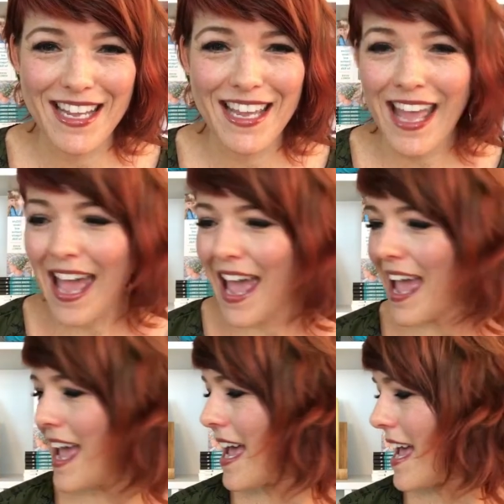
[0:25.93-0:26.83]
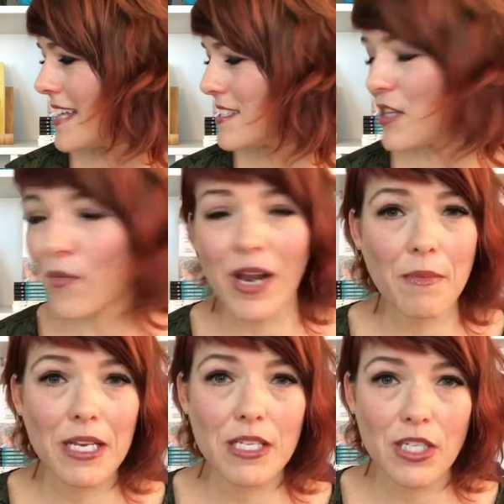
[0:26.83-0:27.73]
And so what I'm going to do
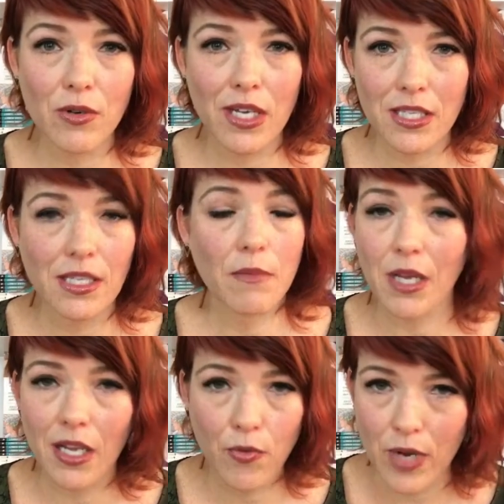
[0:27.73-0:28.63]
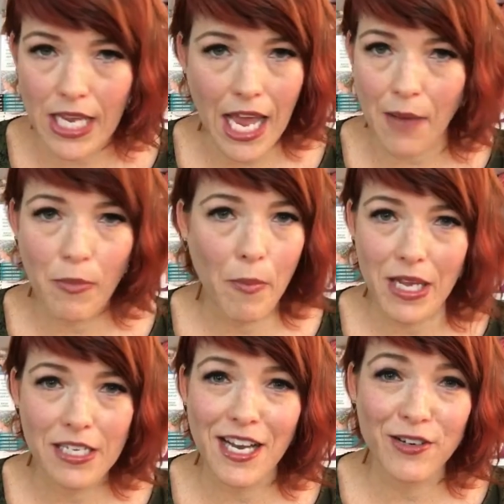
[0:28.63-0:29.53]
is I'm not going to recap my entire
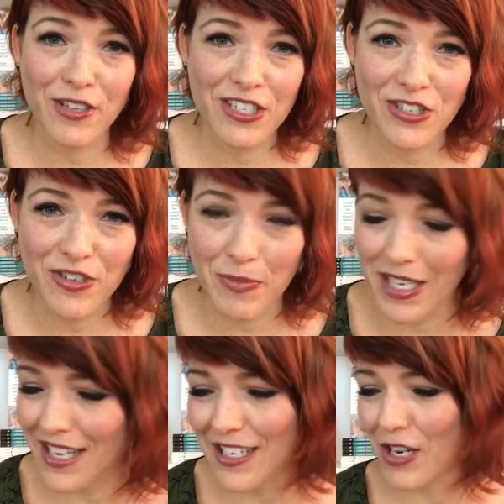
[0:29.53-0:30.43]
London trip again. Nobody needs